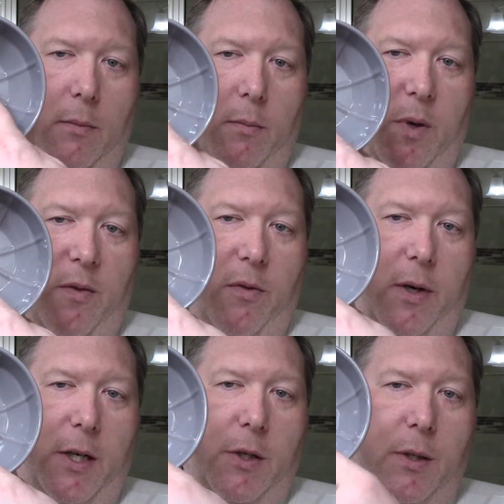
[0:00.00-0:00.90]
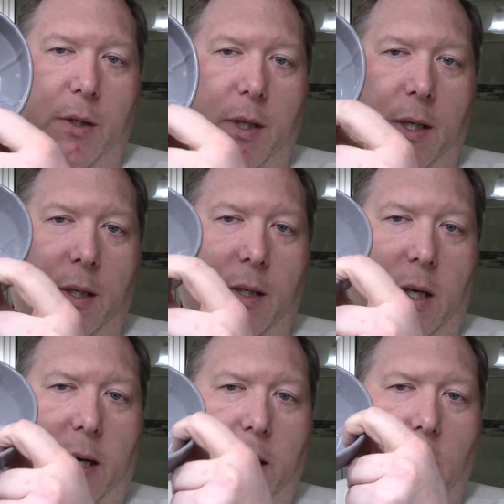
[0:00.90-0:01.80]
perforations
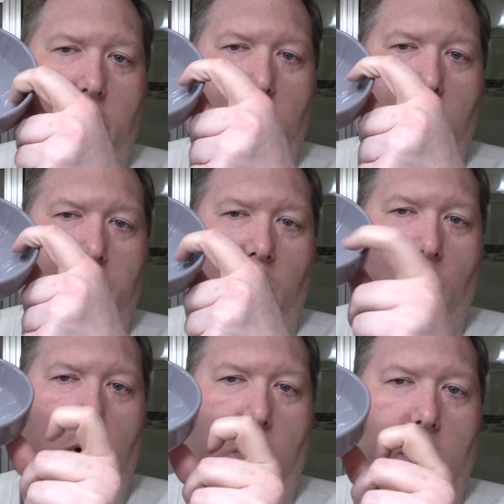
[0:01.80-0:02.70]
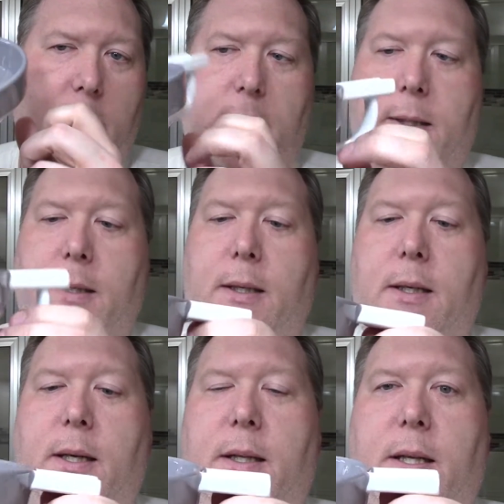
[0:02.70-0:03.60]
inside going up the wall.
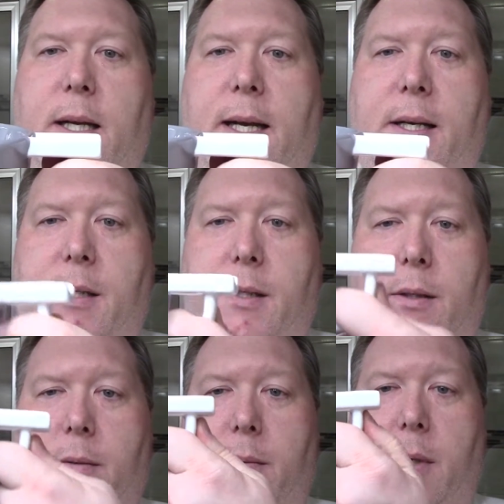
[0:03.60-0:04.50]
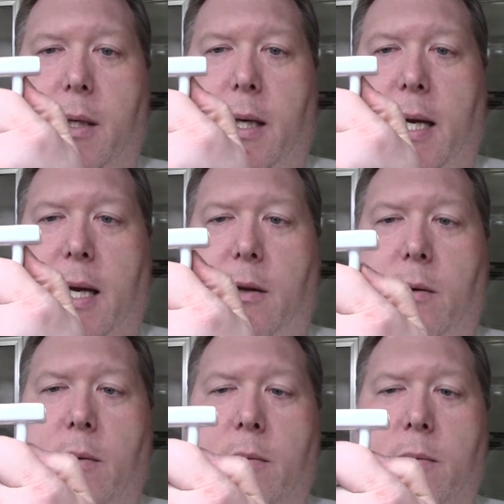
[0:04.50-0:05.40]
And then it has a
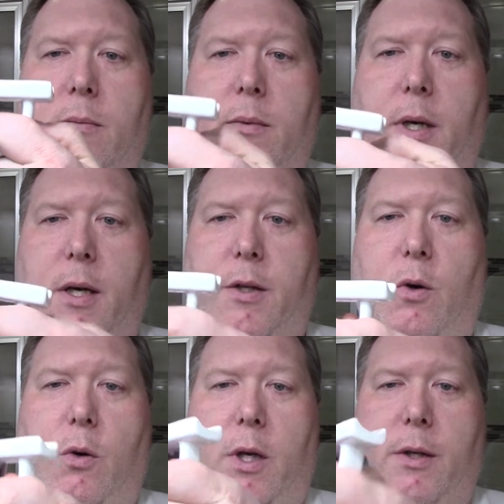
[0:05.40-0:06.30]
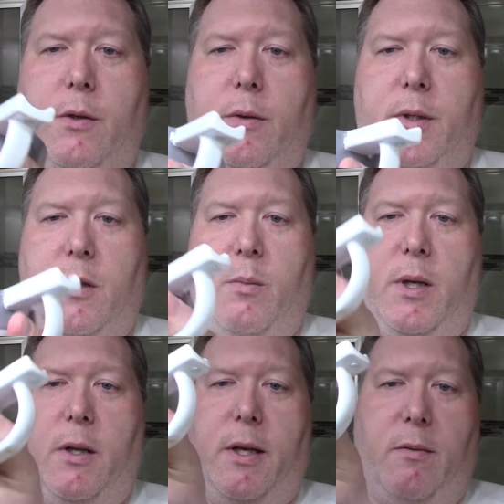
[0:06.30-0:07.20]
handle to hold on to. This could
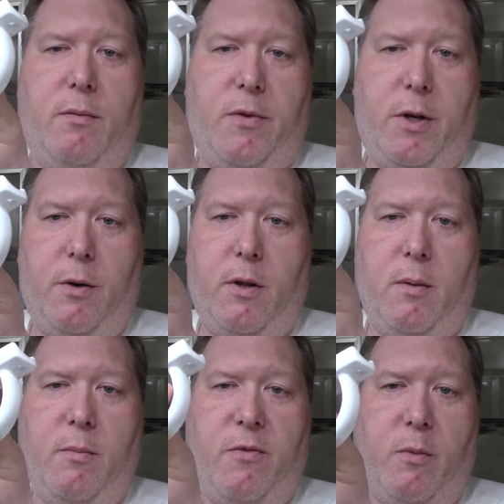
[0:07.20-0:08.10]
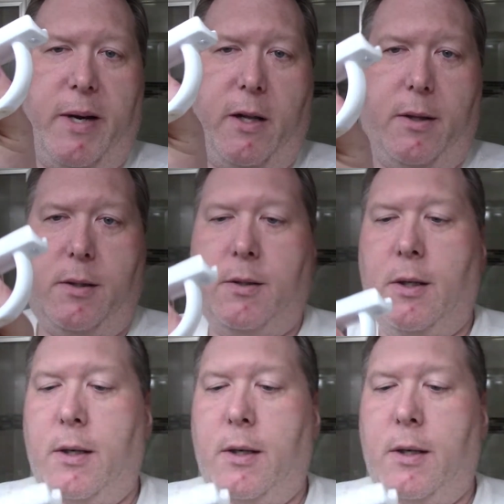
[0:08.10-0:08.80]
be like for your thumb for balance.